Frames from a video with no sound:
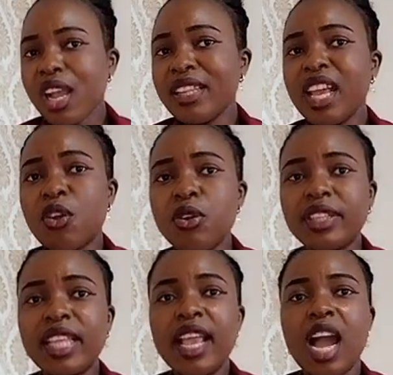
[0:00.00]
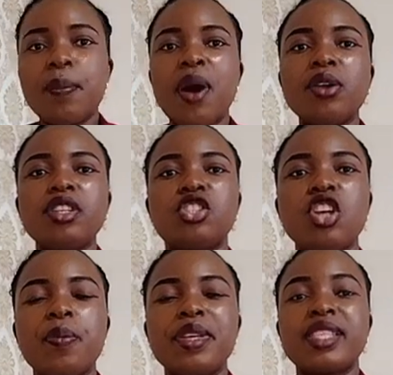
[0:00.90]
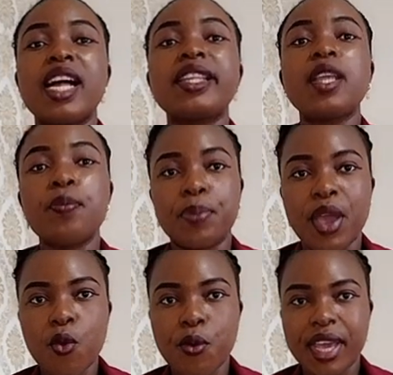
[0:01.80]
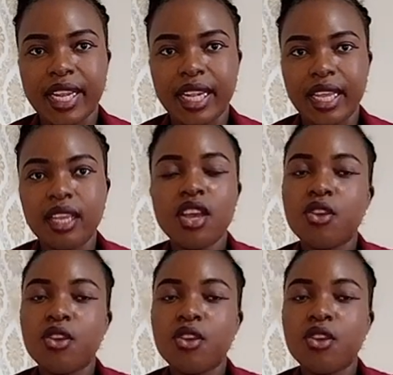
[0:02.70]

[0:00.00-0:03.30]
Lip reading: the good thing about this job is that they pay weekly.